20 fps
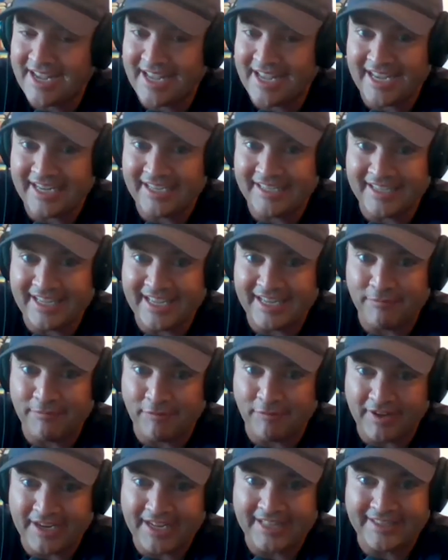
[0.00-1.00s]
And
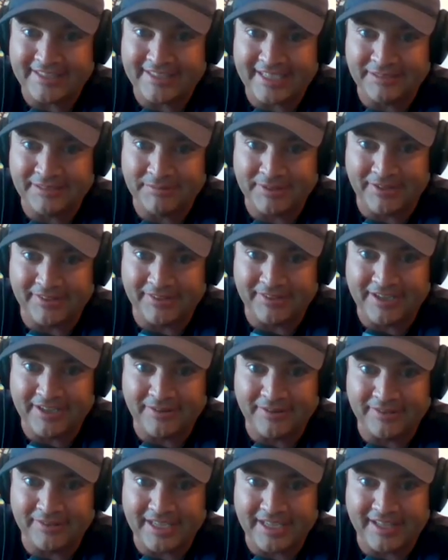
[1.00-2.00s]
France, as we all
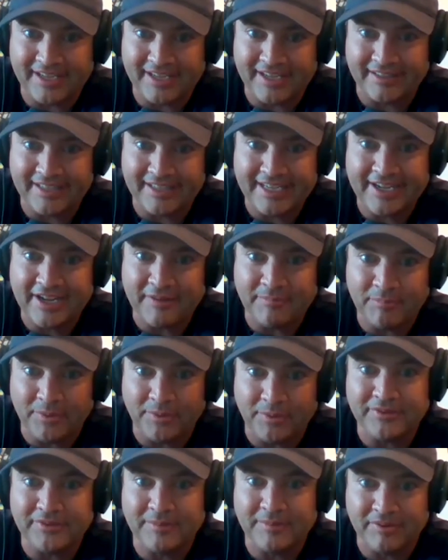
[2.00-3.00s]
know, Liga
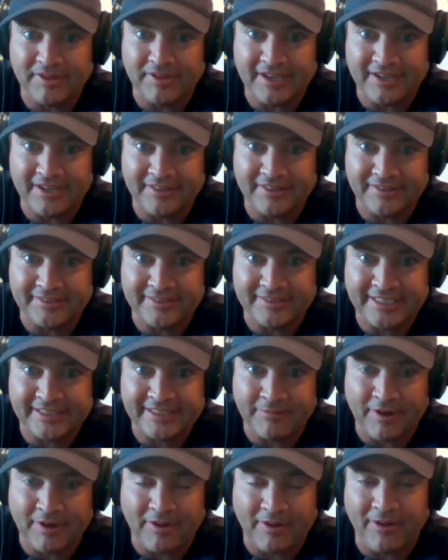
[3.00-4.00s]
pulled the plug on their
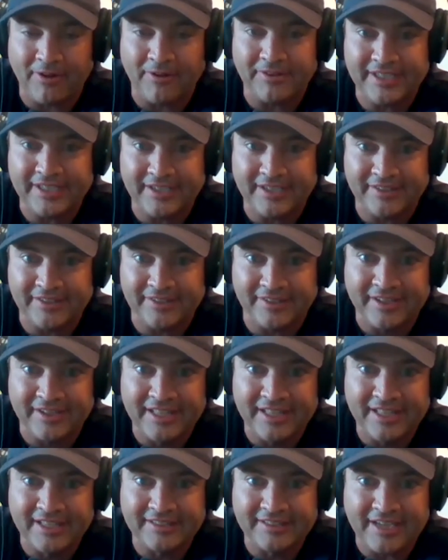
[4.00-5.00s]
season while all the other
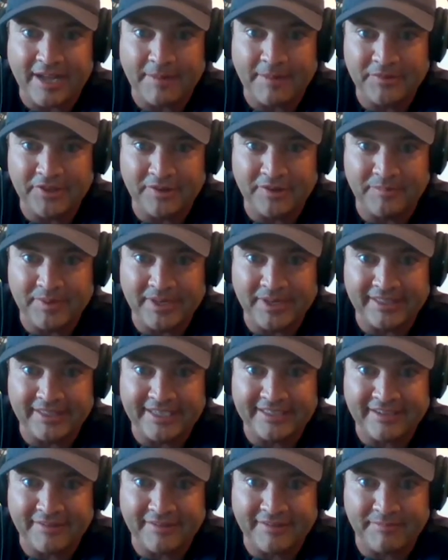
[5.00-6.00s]
top European
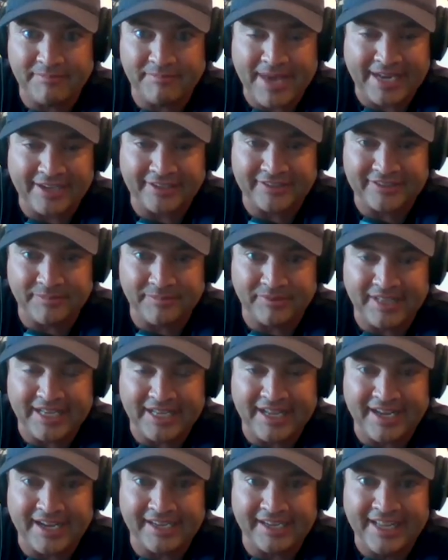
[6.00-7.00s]
leagues have managed to
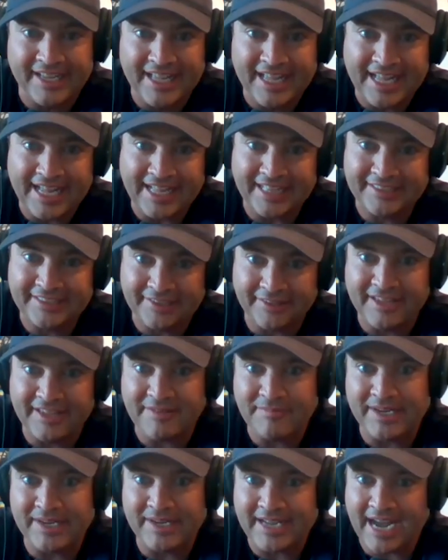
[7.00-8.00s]
play on. And so
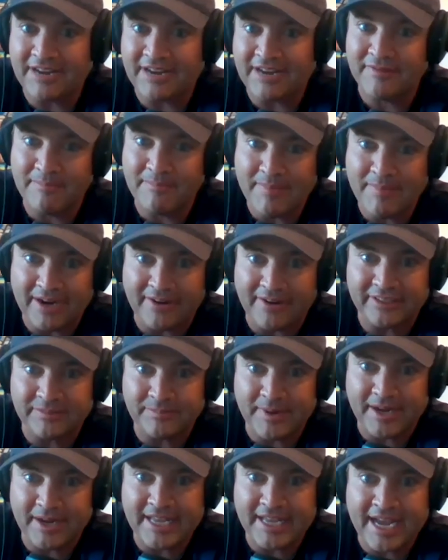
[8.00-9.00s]
they've been kind of
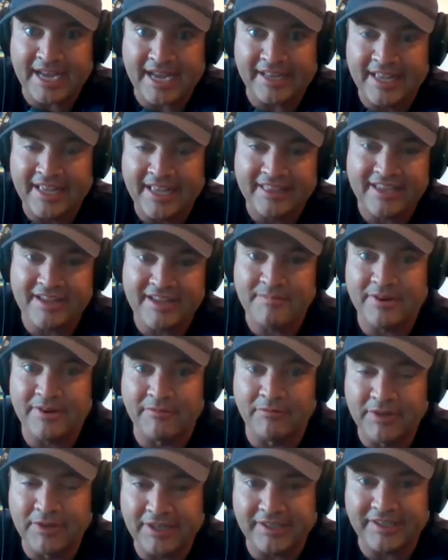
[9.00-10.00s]
embarrassed by that. They've
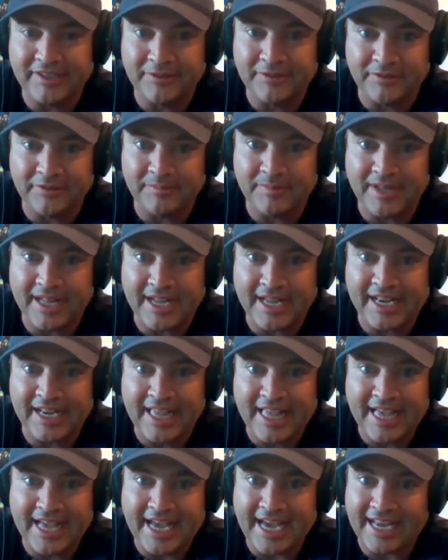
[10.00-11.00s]
been ridiculed by it.
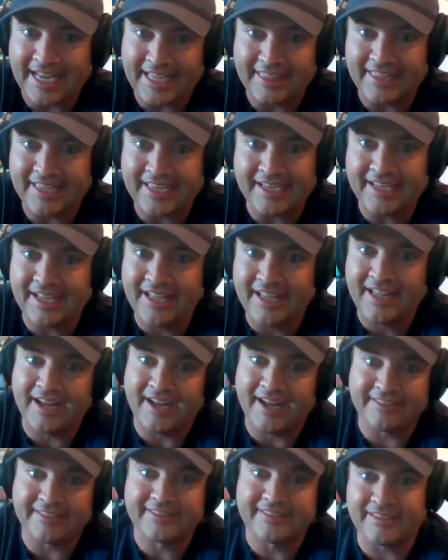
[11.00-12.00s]
And I think
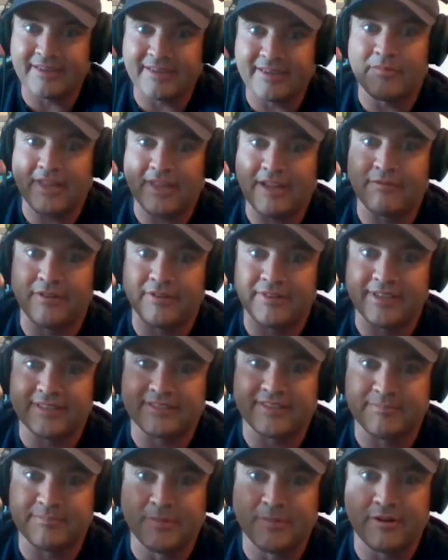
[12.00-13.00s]
on some level,
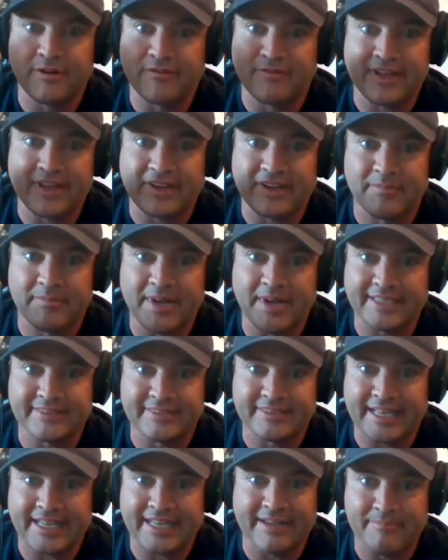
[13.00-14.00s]
this is motivated by
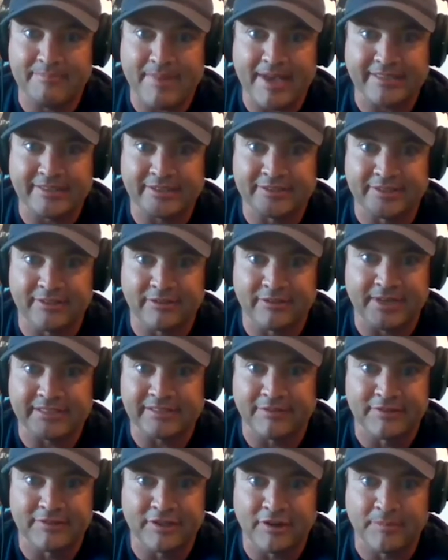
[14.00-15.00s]
sending a message to the
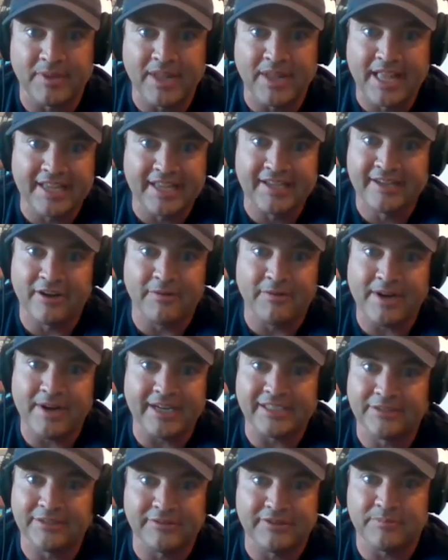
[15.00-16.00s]
rest of Europe. You know
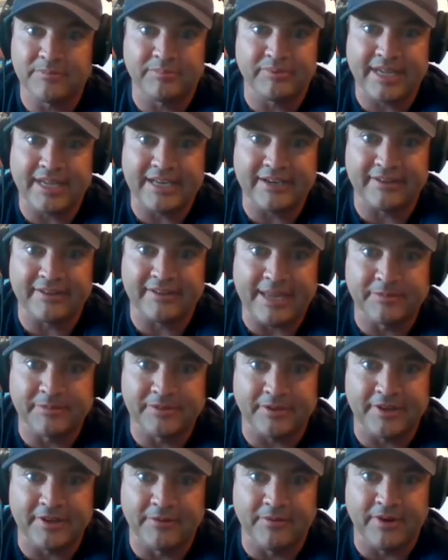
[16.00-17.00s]
what? You could play your
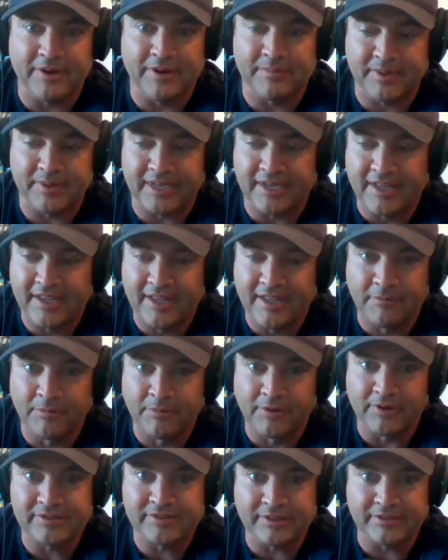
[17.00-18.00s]
games all you want, but
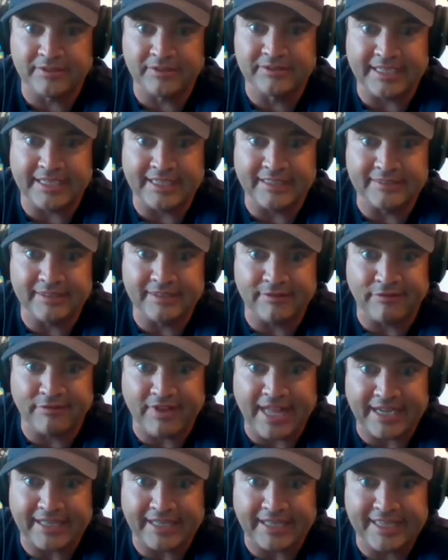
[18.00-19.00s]
we're still sticking to the
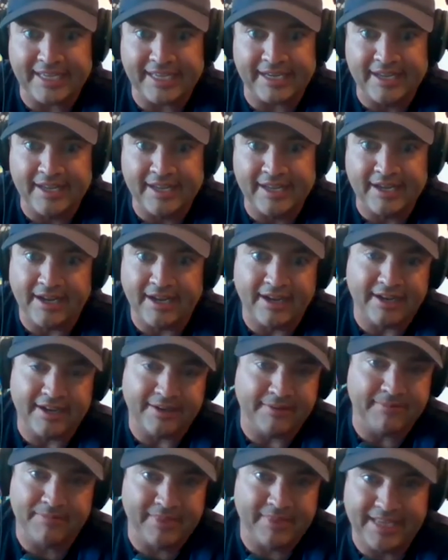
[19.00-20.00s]
fact that
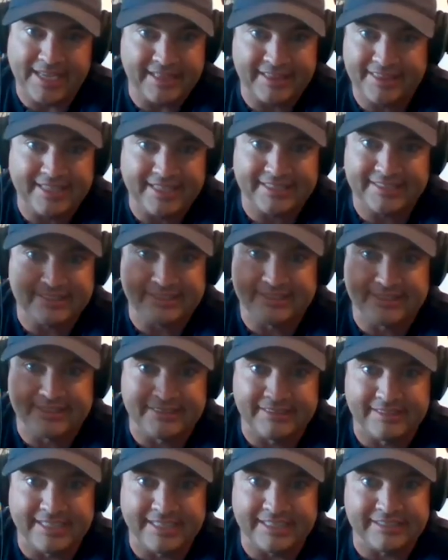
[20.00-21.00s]
that
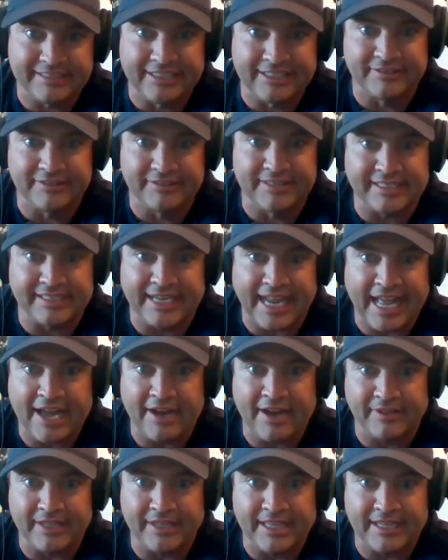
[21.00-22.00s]
this year doesn't
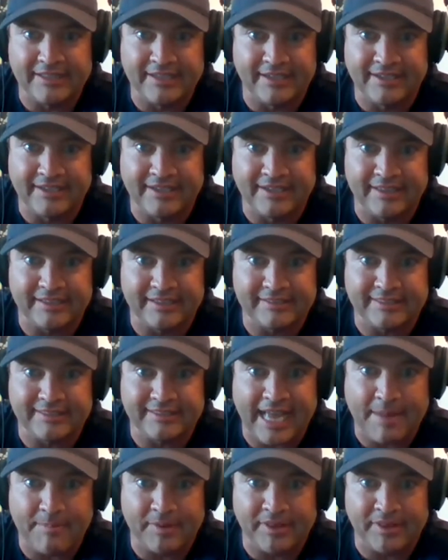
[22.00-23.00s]
count, and none of this that's
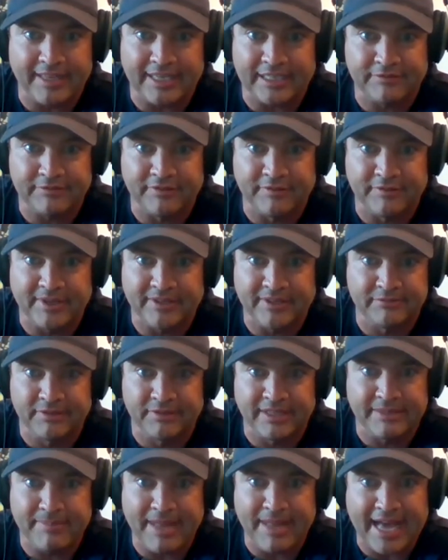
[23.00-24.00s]
happened in the last few months
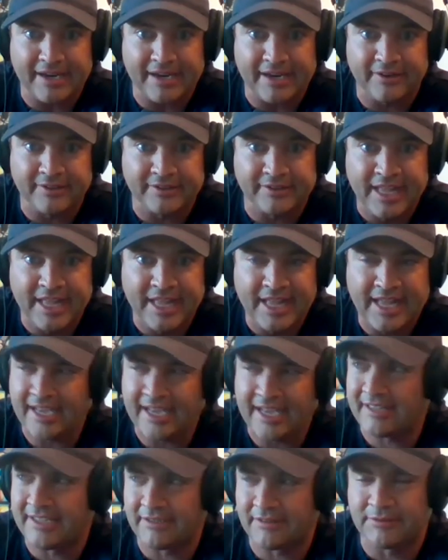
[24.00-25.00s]
really matters.
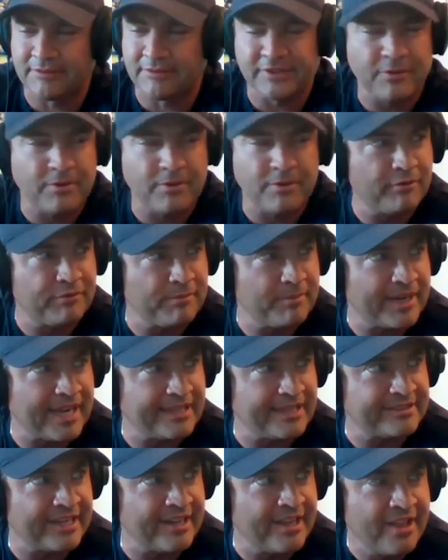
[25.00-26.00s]
And there was a quote from a
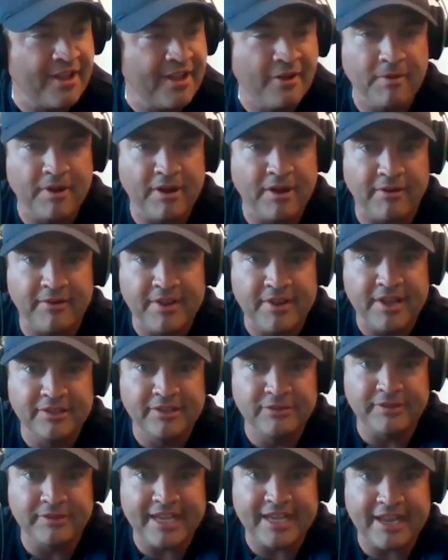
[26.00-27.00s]
guy saying, "Well,
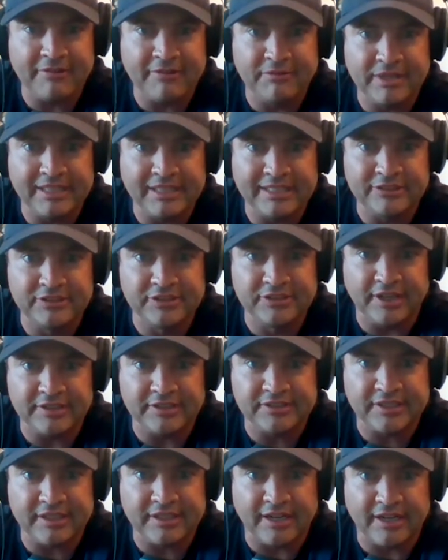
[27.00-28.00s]
you can't really
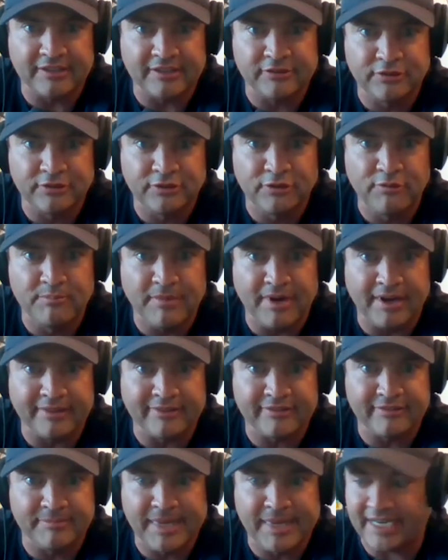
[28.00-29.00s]
judge it on 2
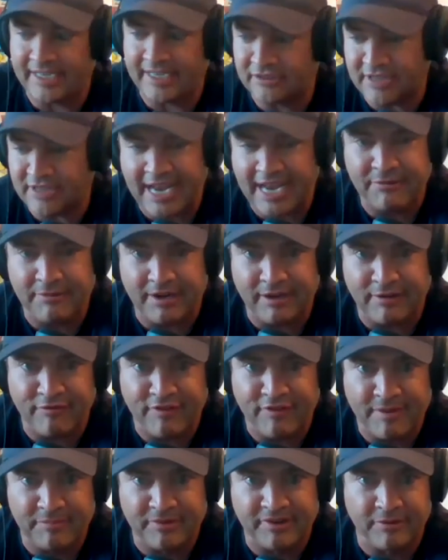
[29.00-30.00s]
months," meaning January and
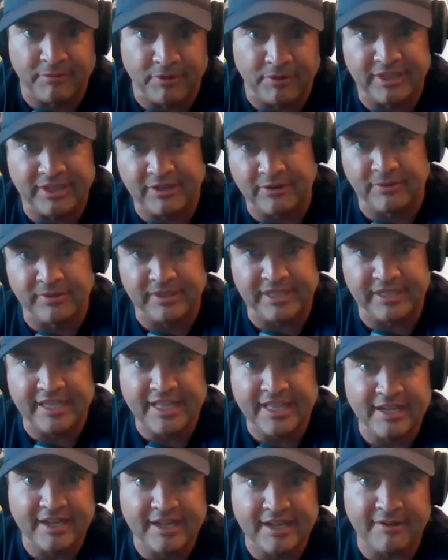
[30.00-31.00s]
February were the only
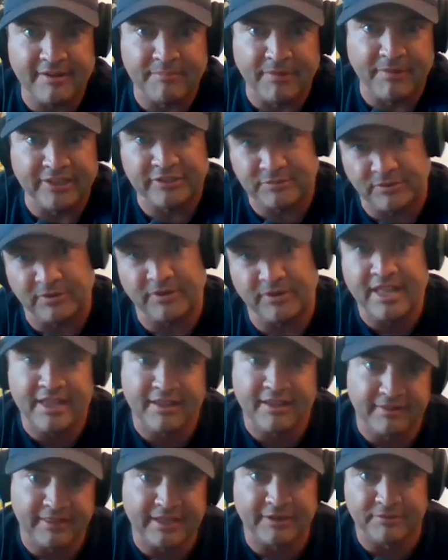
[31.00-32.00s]
months where
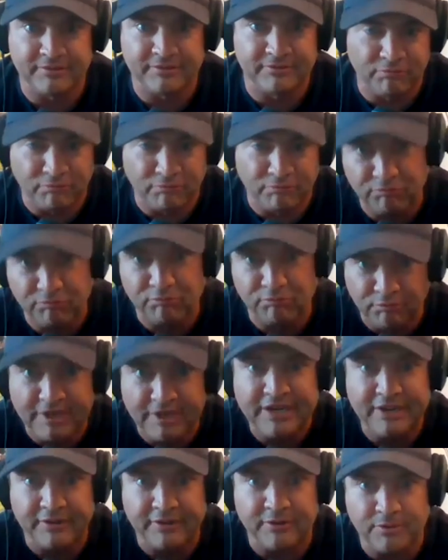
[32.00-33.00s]
there was
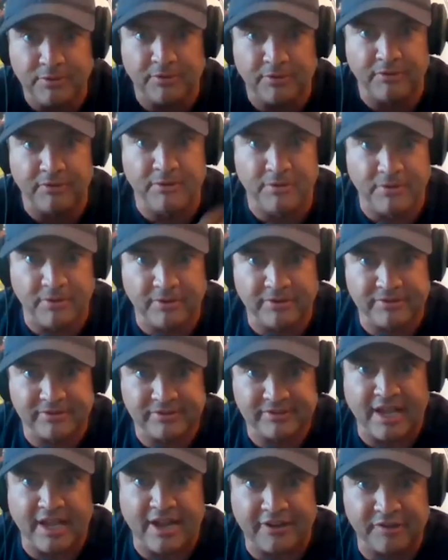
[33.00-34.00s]
real quote unquote
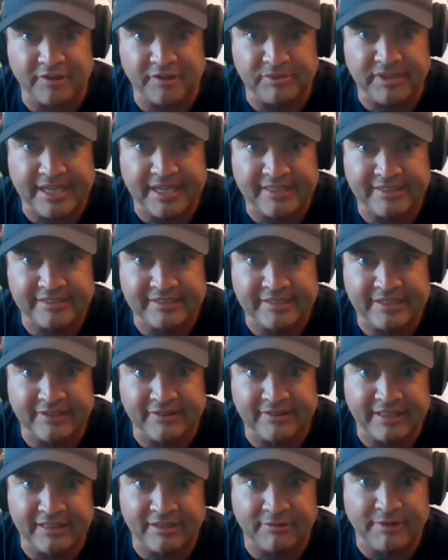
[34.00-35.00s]
soccer played this year,
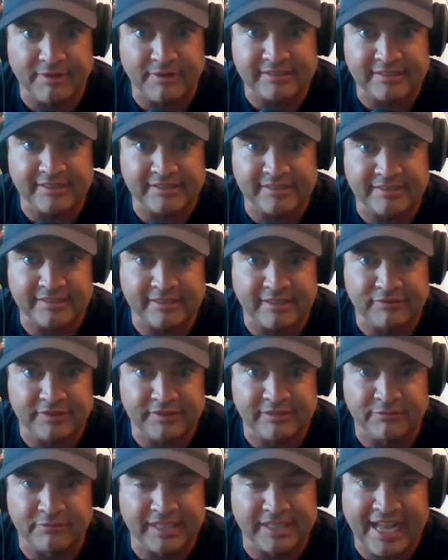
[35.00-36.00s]
and the rest of the stuff
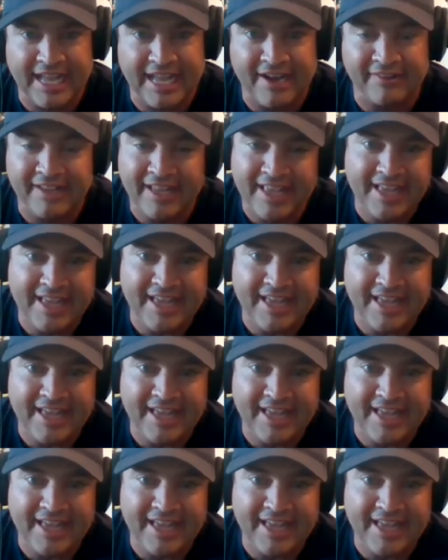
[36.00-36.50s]
doesn't really count.